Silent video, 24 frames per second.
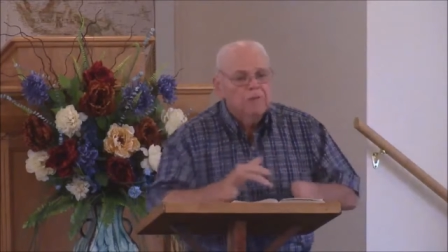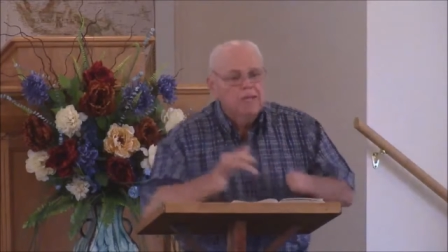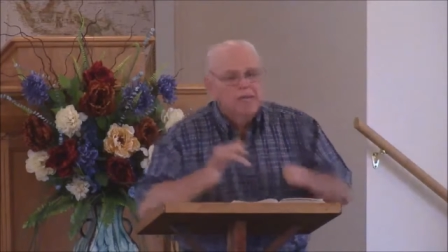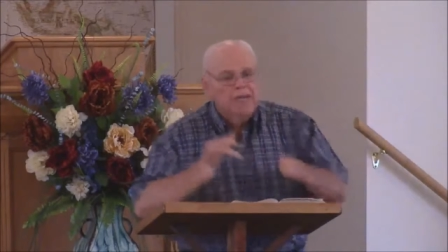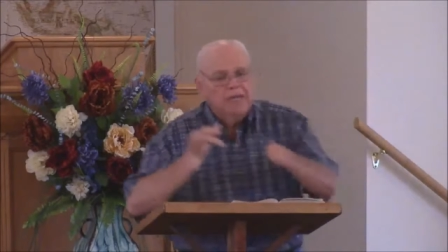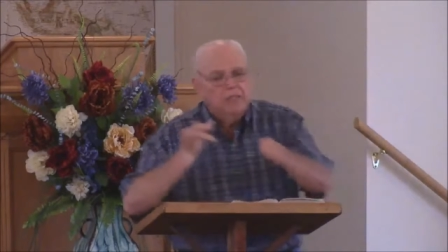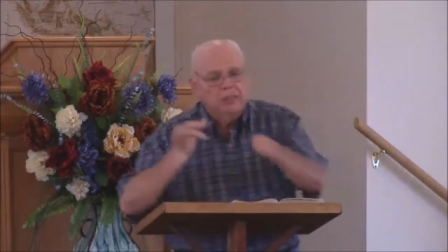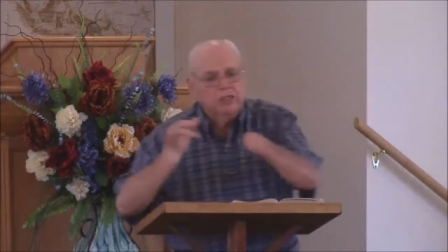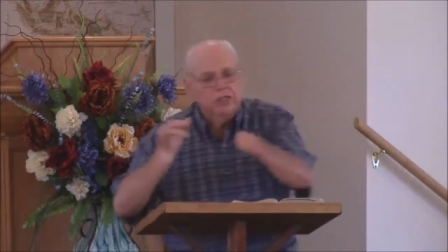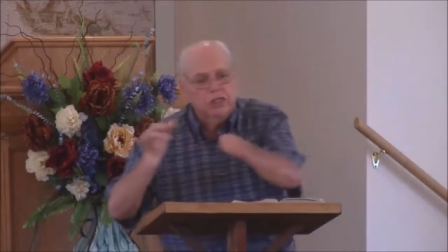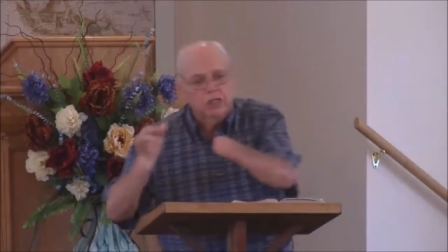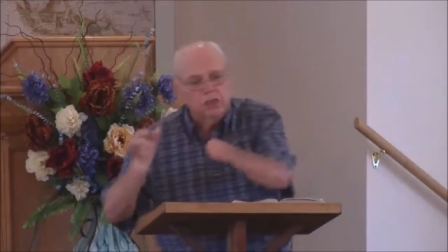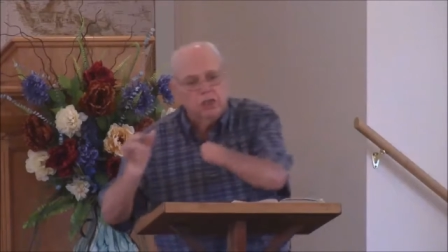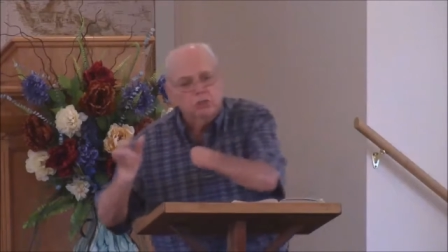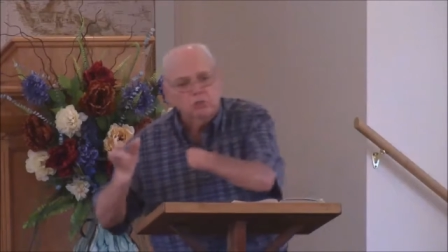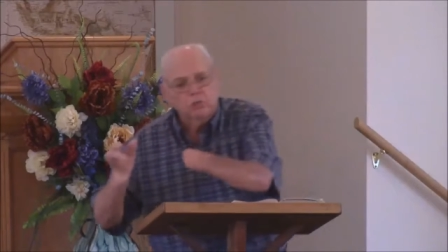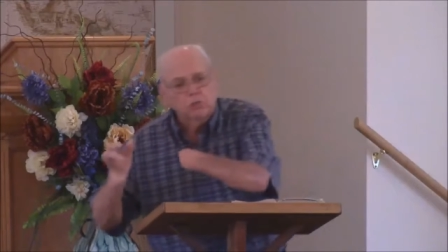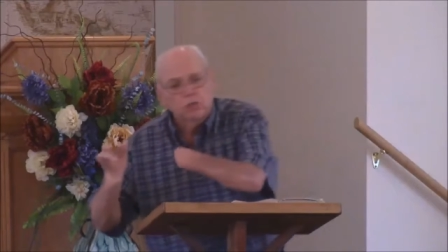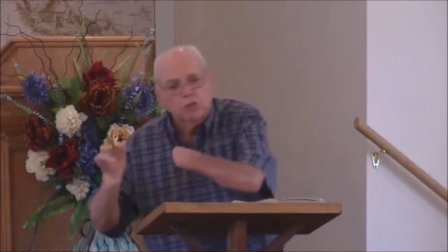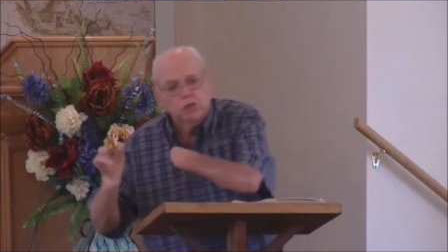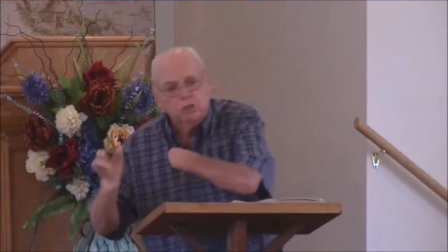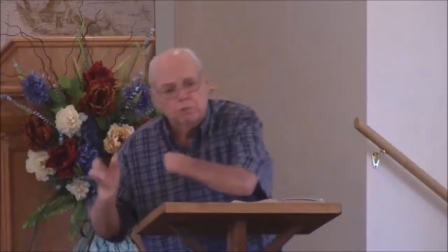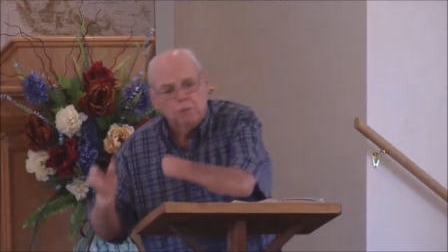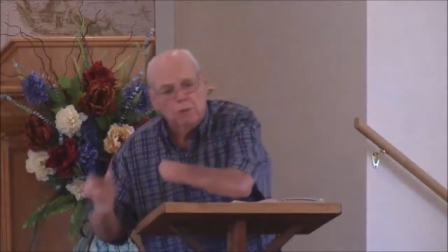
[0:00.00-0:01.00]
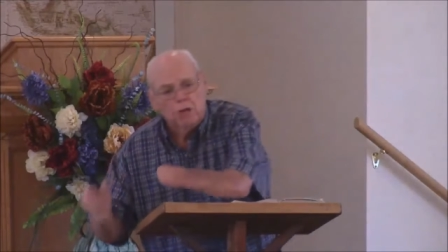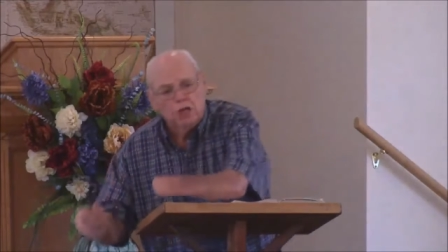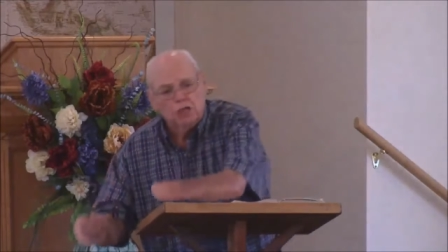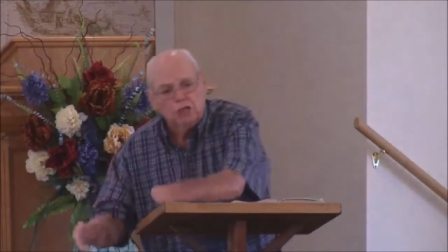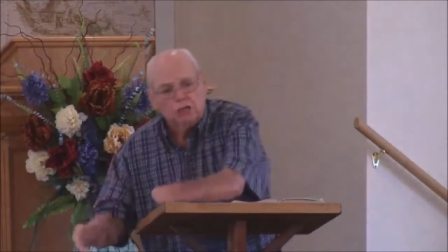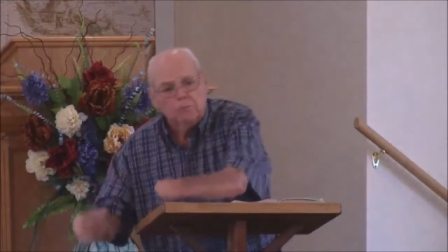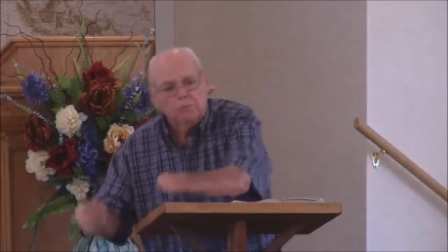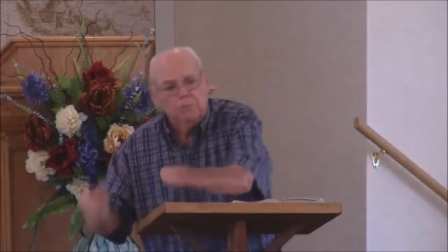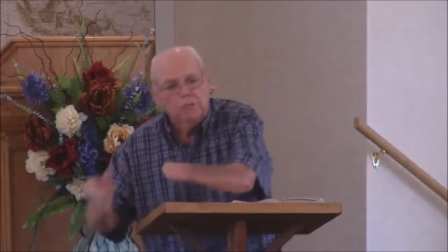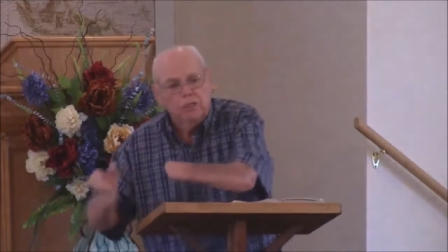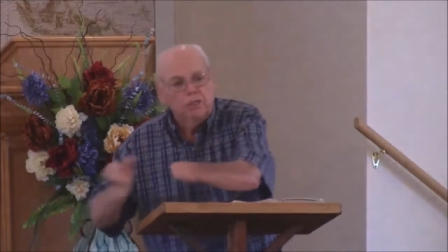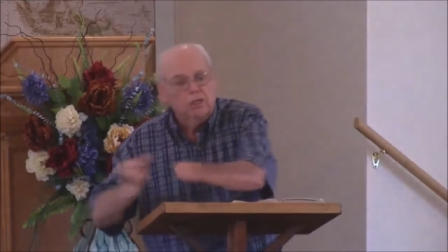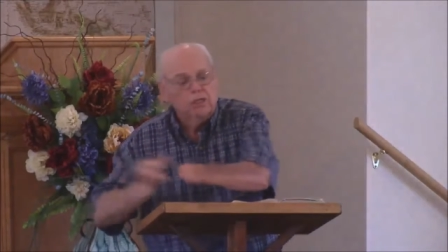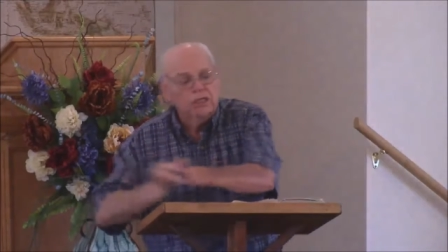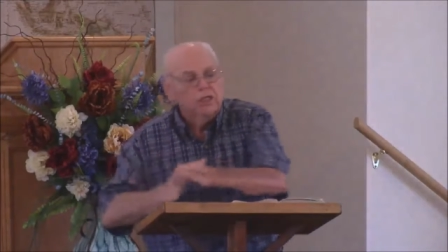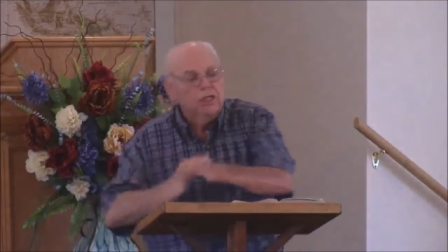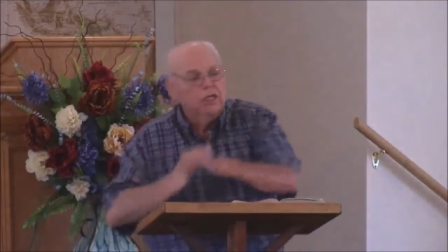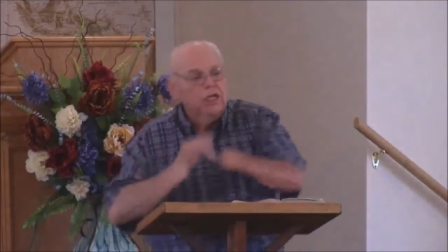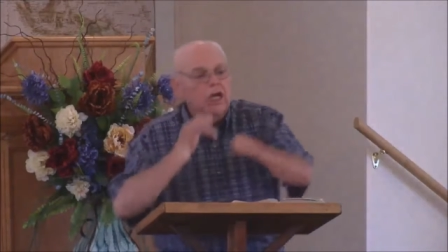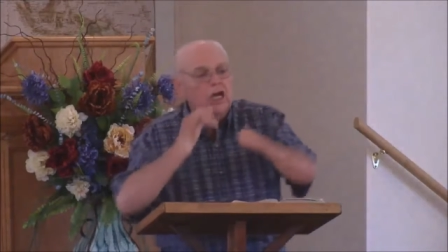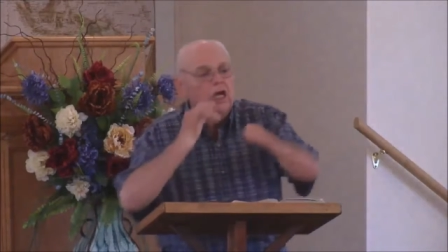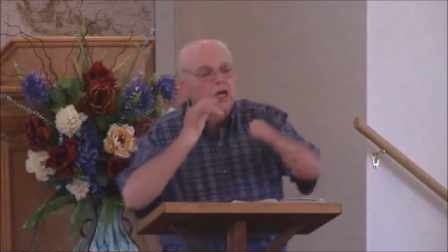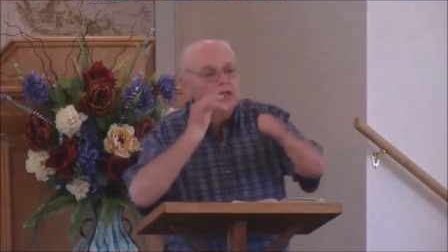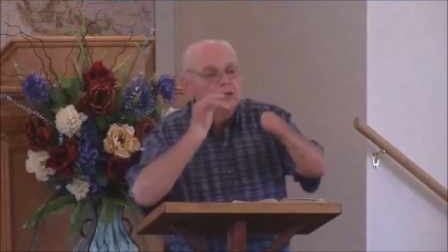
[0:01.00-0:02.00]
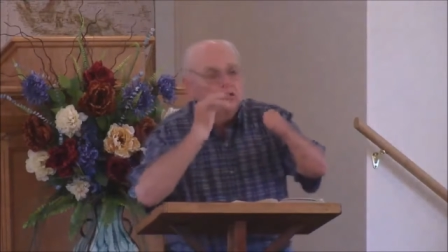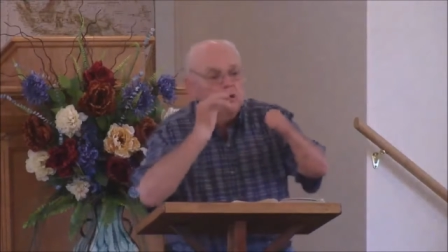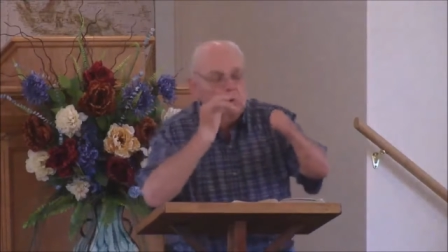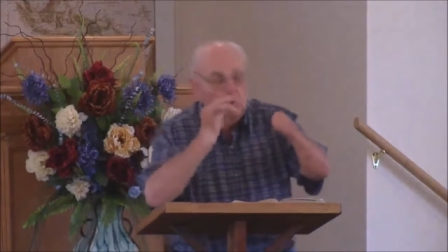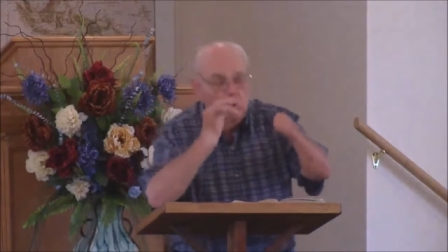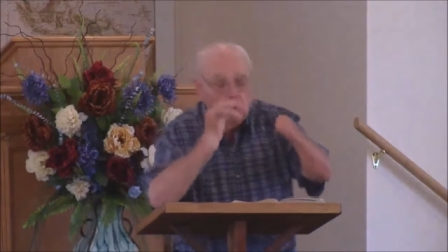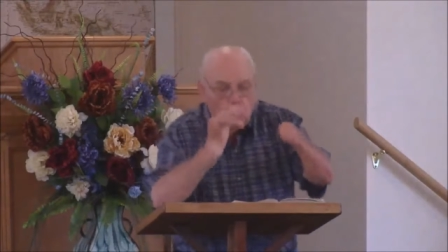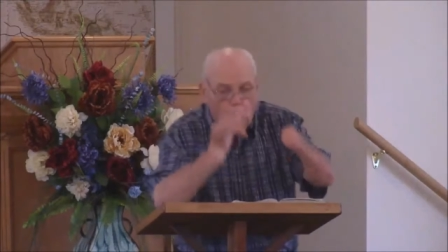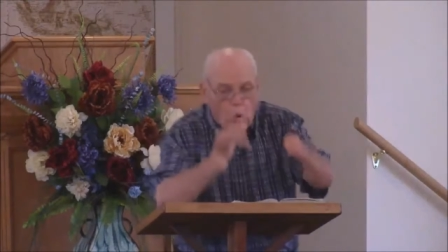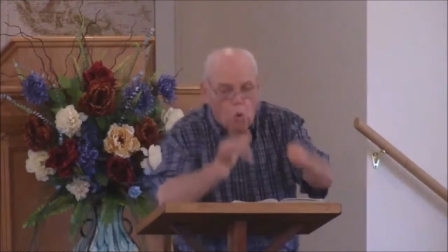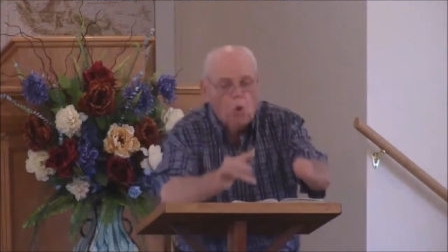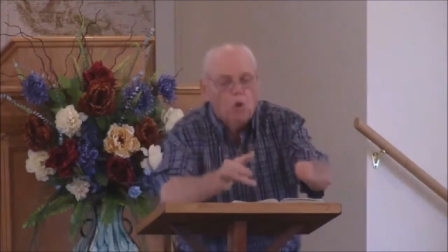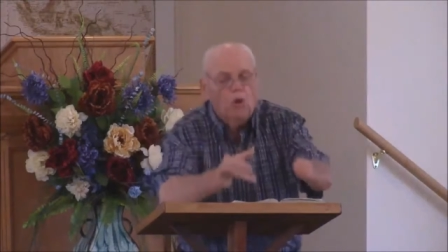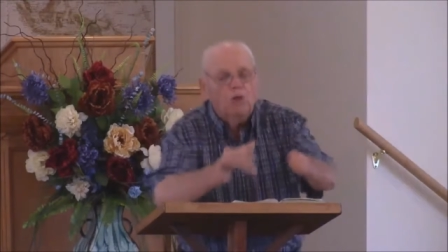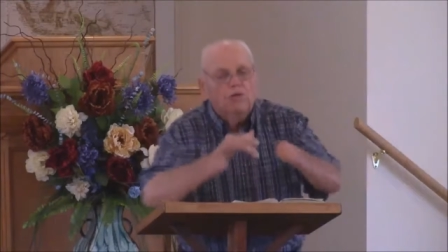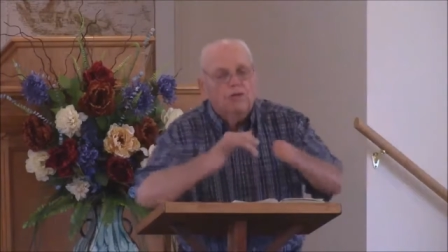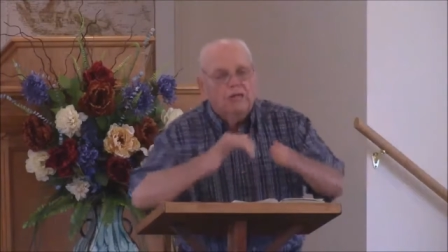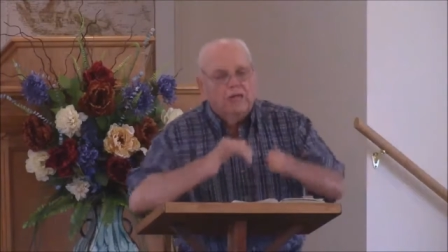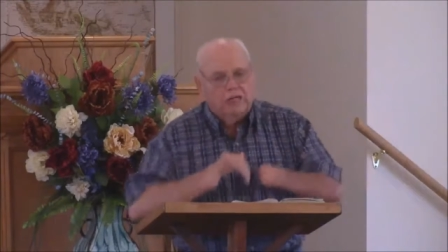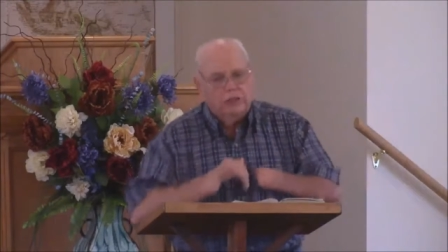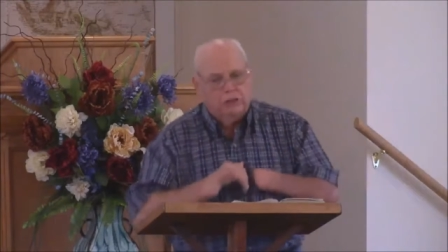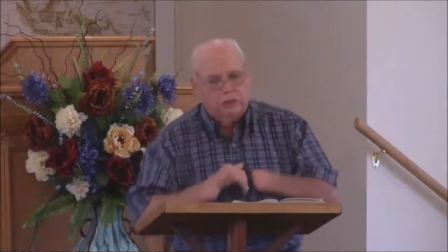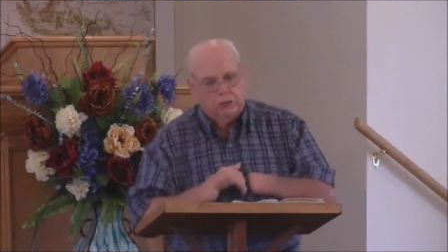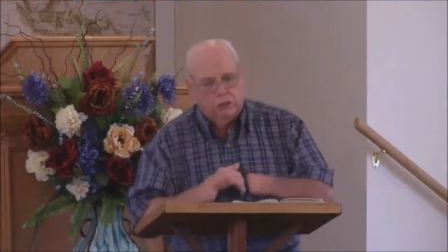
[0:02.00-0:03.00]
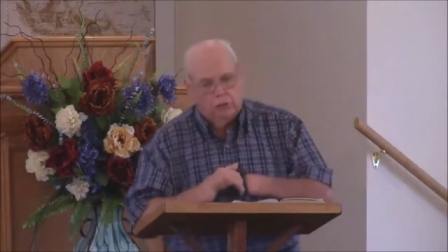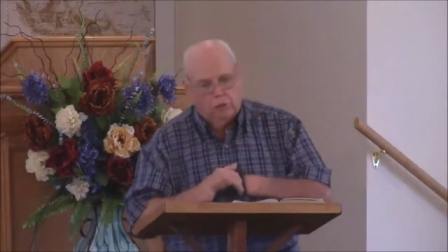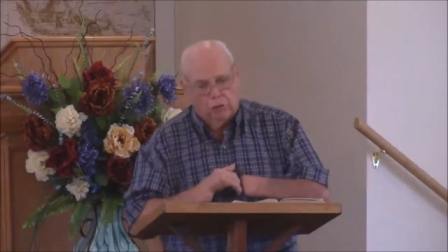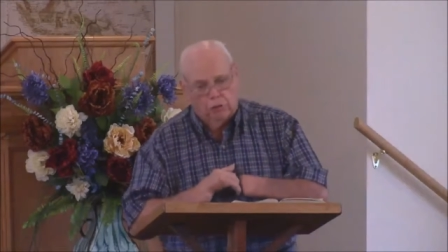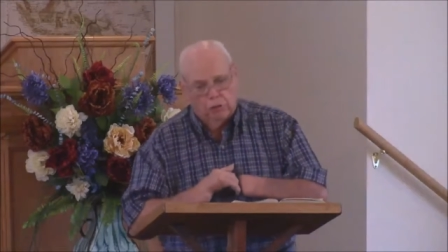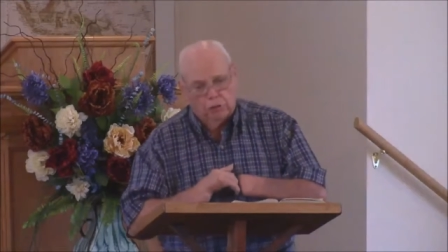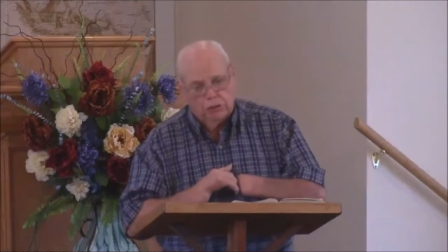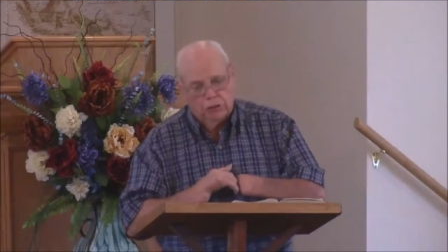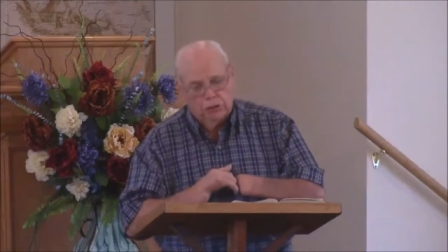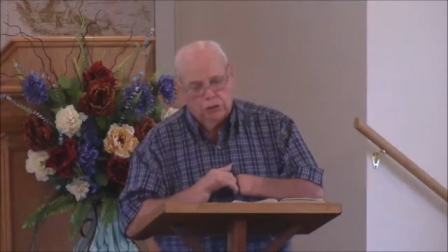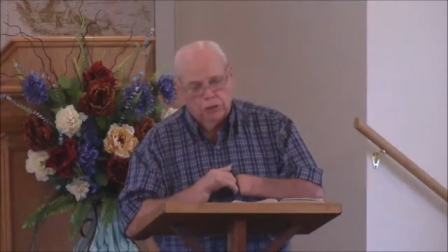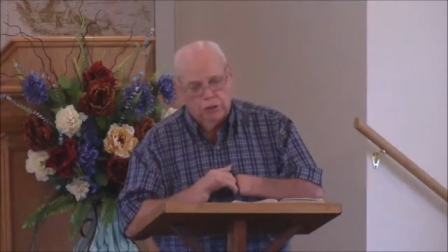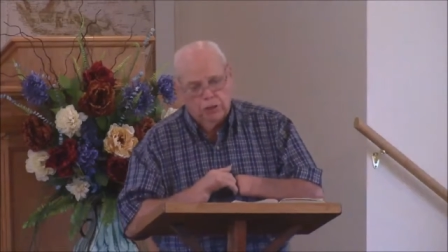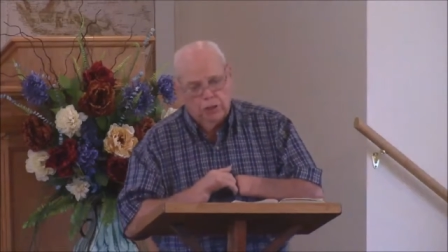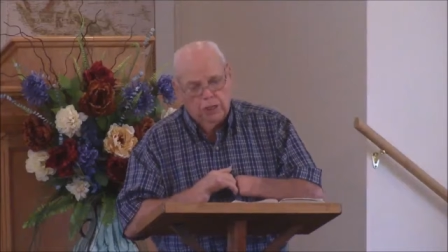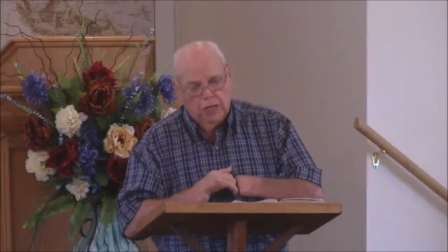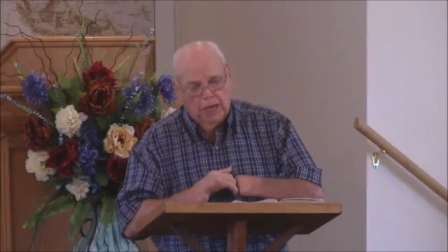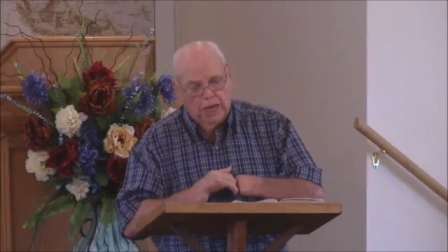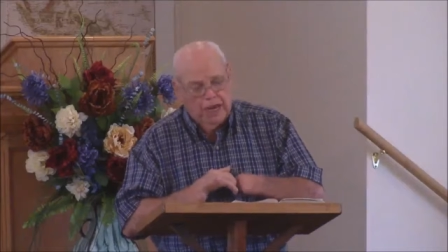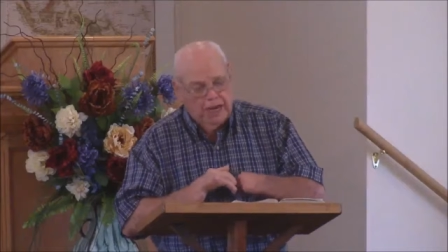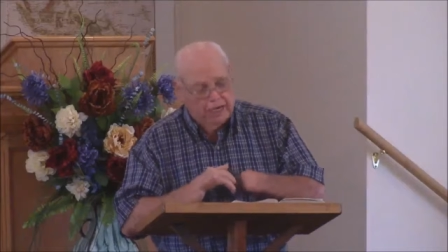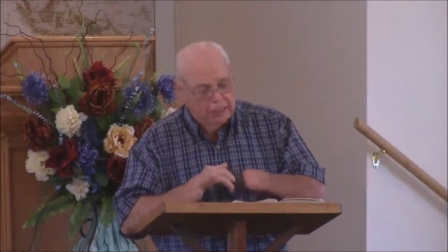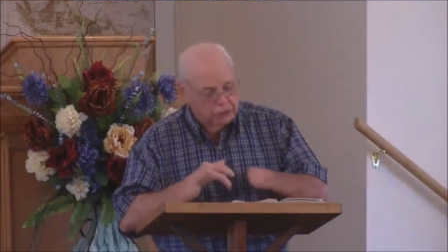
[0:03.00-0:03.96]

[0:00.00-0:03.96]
it's his responsibility to warn that church. And